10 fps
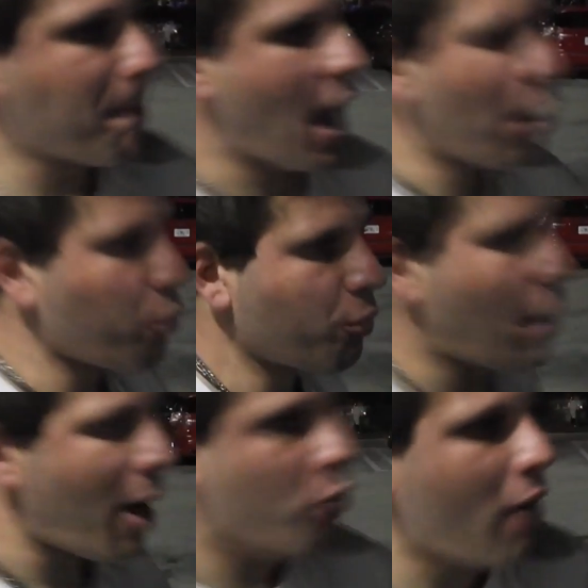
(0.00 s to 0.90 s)
My,
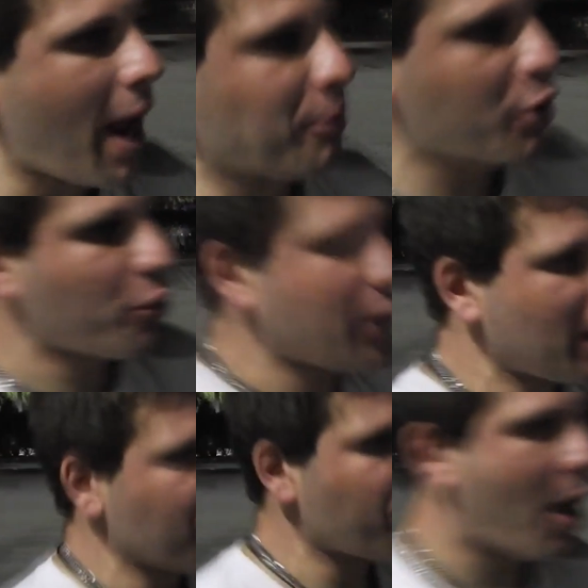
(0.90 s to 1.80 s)
my rap
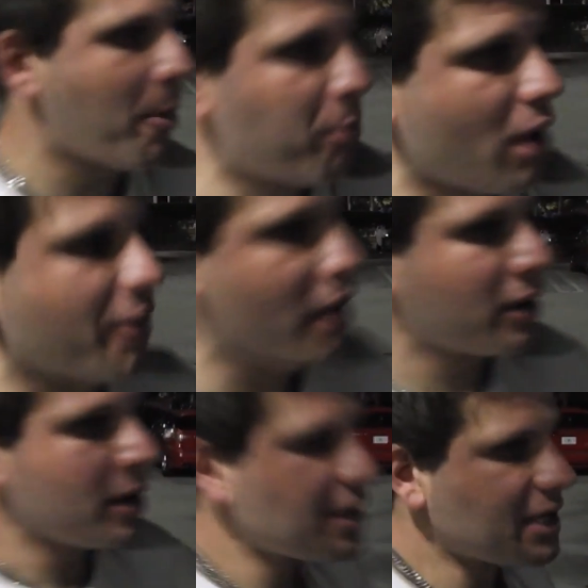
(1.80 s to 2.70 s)
career,
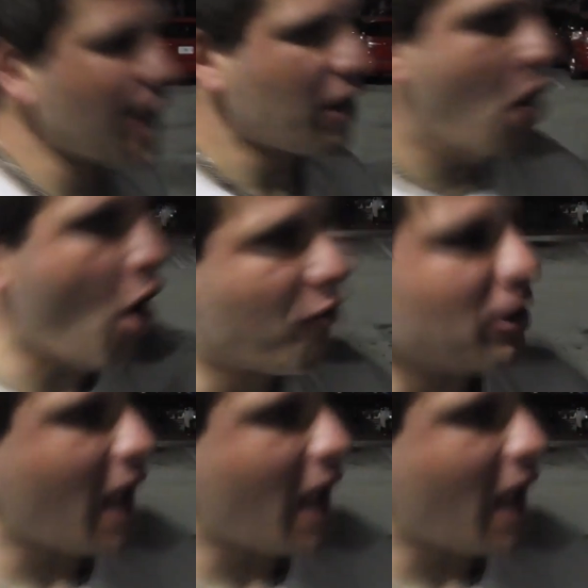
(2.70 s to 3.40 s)
brother, take off